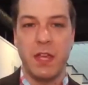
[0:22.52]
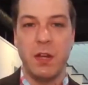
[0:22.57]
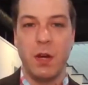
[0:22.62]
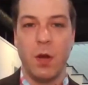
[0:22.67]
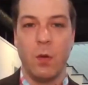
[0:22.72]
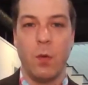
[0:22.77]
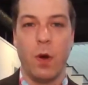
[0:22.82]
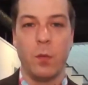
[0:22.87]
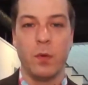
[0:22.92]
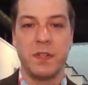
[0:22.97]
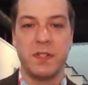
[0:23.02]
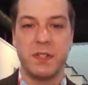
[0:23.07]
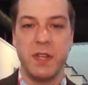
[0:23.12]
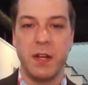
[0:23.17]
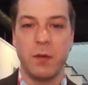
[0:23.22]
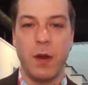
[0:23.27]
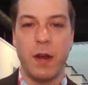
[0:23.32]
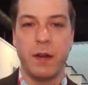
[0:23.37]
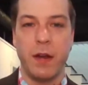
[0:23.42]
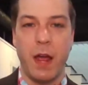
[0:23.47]
I think you know what we're
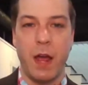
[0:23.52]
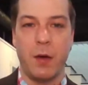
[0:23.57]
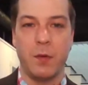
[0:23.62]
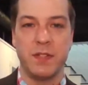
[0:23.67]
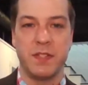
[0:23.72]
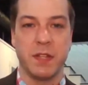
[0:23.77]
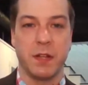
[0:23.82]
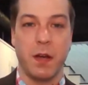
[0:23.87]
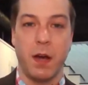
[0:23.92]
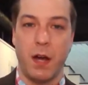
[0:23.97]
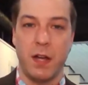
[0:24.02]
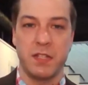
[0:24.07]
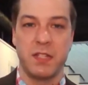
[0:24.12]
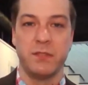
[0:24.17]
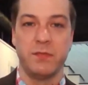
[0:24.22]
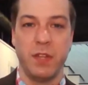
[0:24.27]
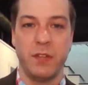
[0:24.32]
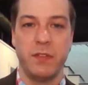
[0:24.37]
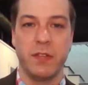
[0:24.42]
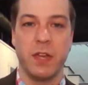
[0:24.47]
seeing right now is the
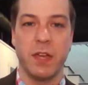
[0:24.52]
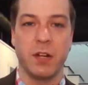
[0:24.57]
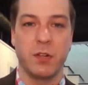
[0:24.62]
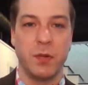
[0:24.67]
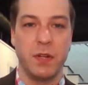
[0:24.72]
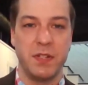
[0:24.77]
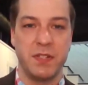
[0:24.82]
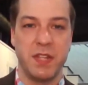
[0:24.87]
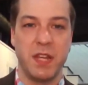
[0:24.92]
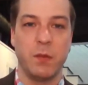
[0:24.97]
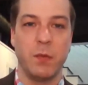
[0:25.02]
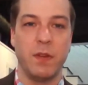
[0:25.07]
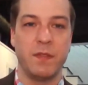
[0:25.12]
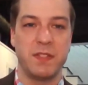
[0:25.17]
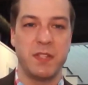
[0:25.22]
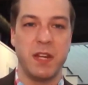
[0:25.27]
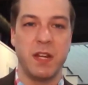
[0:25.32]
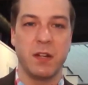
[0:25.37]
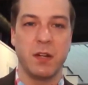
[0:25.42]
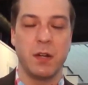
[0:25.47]
cost of living increasing.
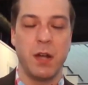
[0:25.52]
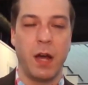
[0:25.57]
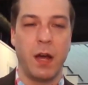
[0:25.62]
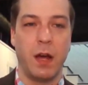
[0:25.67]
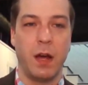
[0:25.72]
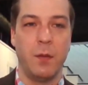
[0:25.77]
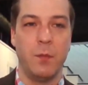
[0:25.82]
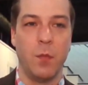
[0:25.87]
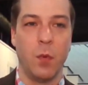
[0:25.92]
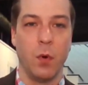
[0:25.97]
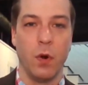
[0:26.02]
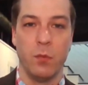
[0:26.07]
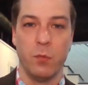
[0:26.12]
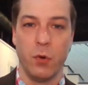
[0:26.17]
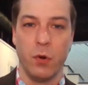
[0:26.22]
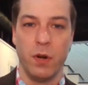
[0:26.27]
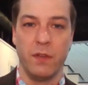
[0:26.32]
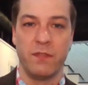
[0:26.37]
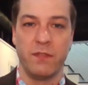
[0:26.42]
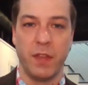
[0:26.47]
We've seen uh, more and
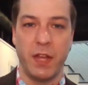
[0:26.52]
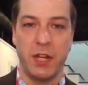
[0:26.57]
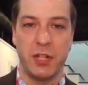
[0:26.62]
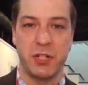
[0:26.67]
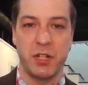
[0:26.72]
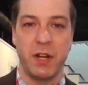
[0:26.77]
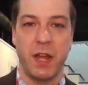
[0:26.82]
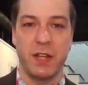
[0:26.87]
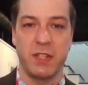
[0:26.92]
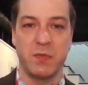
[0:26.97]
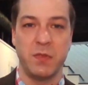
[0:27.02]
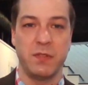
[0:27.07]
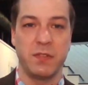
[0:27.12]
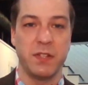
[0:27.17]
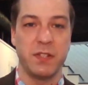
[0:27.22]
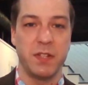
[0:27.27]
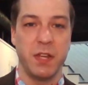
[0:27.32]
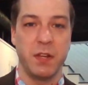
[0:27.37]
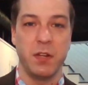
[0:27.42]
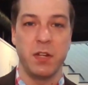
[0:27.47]
more inflation as we
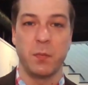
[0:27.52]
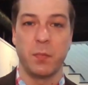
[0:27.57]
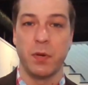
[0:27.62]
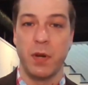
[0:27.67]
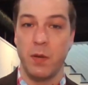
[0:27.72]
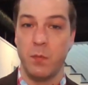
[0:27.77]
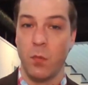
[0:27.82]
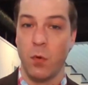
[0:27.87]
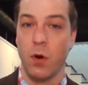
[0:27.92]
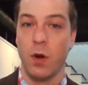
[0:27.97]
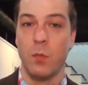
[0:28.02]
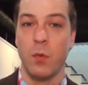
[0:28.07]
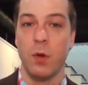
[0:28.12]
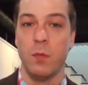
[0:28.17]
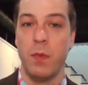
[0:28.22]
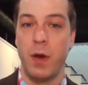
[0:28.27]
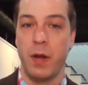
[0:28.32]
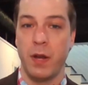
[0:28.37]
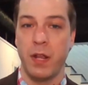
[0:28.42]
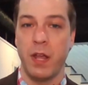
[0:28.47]
continue to print more and more
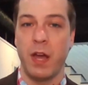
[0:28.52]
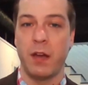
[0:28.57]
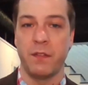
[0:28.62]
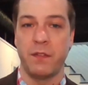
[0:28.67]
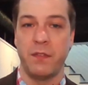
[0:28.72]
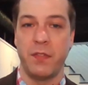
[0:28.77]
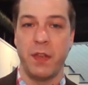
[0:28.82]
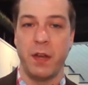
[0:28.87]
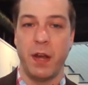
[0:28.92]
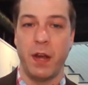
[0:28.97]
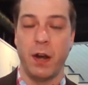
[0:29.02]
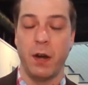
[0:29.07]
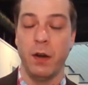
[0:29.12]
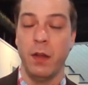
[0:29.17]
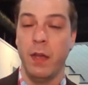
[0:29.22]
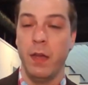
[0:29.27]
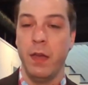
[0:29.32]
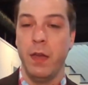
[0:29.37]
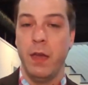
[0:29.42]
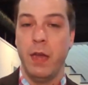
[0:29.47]
money out of thin air.
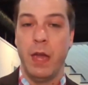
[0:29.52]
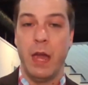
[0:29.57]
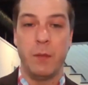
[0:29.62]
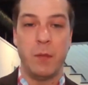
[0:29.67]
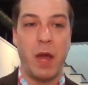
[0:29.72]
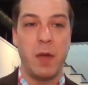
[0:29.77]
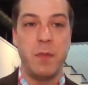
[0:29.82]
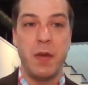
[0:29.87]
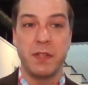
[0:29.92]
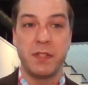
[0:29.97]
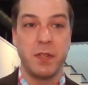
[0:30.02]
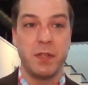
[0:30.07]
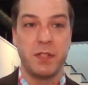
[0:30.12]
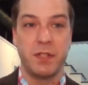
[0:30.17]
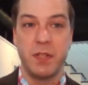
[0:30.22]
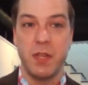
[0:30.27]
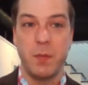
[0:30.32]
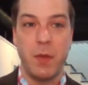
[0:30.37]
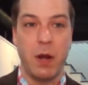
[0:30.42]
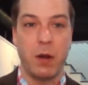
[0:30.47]
And my message
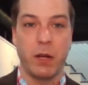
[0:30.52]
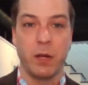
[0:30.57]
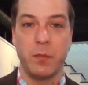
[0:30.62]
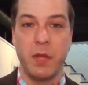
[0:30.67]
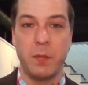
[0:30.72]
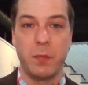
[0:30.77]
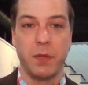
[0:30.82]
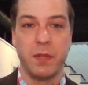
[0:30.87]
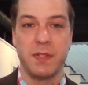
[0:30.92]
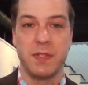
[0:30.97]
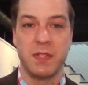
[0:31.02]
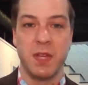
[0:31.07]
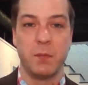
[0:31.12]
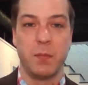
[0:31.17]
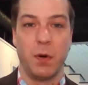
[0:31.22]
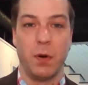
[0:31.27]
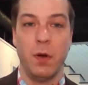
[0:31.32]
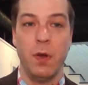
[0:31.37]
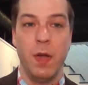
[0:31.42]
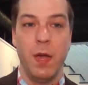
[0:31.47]
to the American people is
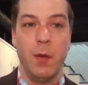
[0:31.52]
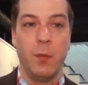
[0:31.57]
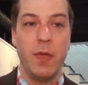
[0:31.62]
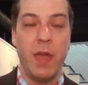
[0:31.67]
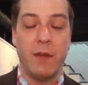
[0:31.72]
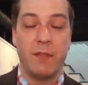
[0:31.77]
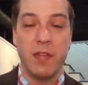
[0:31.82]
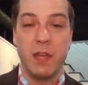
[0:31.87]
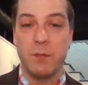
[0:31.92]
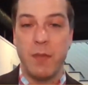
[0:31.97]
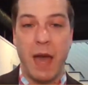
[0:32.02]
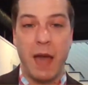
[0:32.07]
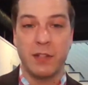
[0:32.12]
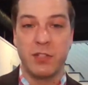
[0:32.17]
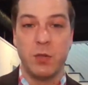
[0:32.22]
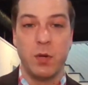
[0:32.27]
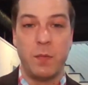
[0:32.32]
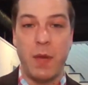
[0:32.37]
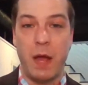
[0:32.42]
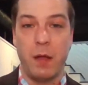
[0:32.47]
simple: we have to get back
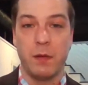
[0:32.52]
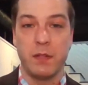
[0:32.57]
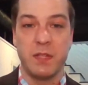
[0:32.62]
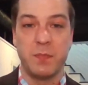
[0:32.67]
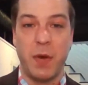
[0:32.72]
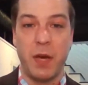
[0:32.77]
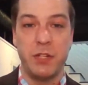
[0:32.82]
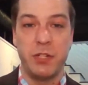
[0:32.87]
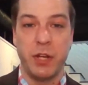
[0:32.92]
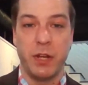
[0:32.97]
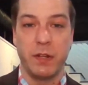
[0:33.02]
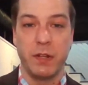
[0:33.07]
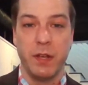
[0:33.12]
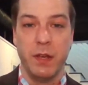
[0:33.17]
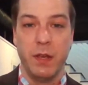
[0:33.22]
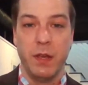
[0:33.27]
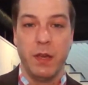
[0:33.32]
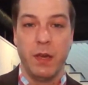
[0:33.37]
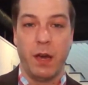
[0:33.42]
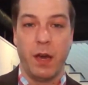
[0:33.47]
to a balanced budget.
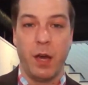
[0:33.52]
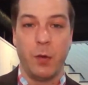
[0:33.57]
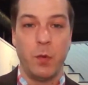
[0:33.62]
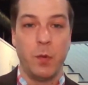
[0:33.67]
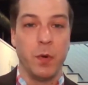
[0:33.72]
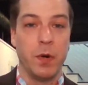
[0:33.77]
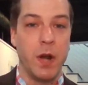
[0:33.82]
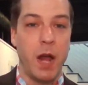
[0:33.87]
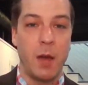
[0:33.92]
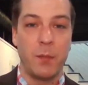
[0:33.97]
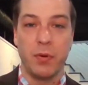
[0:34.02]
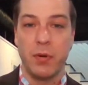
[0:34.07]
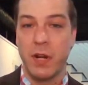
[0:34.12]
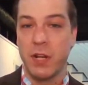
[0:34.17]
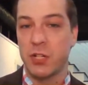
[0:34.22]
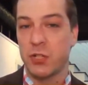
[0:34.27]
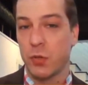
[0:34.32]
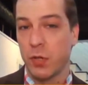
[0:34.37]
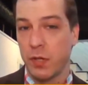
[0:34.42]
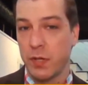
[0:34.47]
Uh, when we're not
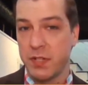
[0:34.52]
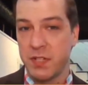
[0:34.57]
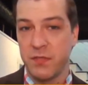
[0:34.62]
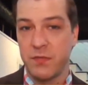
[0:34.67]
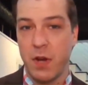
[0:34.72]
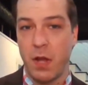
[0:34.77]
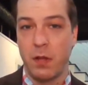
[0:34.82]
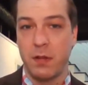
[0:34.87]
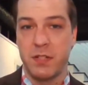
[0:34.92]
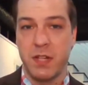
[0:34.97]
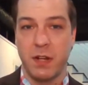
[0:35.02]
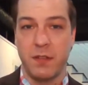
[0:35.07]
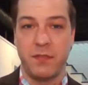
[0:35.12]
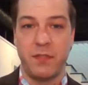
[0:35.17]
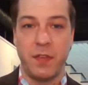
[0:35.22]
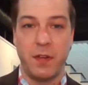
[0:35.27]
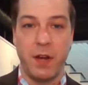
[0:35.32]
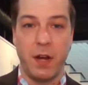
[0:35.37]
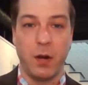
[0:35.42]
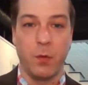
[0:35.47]
printing trillions of dollars out of
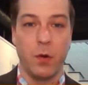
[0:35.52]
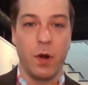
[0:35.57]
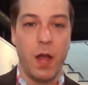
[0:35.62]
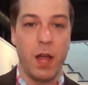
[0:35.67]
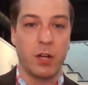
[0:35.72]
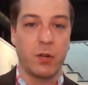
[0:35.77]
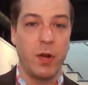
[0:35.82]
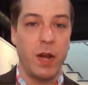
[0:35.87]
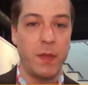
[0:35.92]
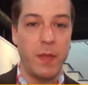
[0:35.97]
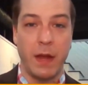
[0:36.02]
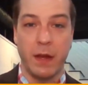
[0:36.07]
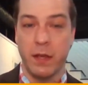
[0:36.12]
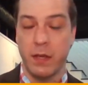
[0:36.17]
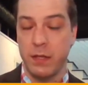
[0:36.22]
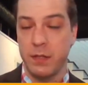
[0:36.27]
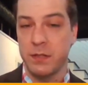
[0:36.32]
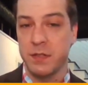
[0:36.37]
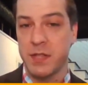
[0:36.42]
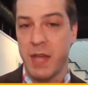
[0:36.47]
thin air, we're not creating that
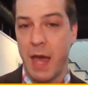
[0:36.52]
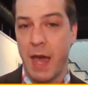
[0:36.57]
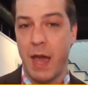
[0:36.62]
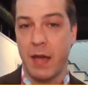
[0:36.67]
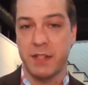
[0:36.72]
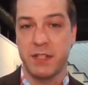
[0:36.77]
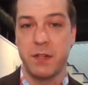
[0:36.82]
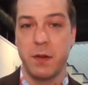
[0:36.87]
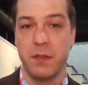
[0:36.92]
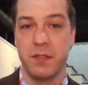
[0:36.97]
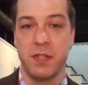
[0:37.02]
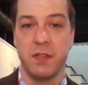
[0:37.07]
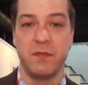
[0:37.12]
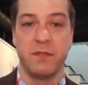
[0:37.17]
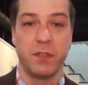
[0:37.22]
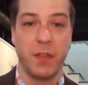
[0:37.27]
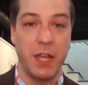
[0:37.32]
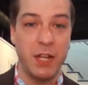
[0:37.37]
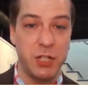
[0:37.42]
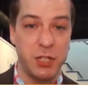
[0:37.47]
hidden tax known as
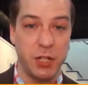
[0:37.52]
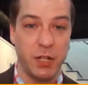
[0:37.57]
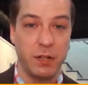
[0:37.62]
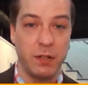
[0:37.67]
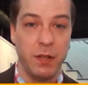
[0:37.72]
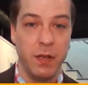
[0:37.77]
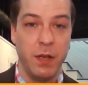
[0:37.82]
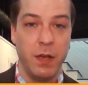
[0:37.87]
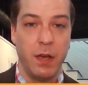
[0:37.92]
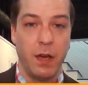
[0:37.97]
inflation.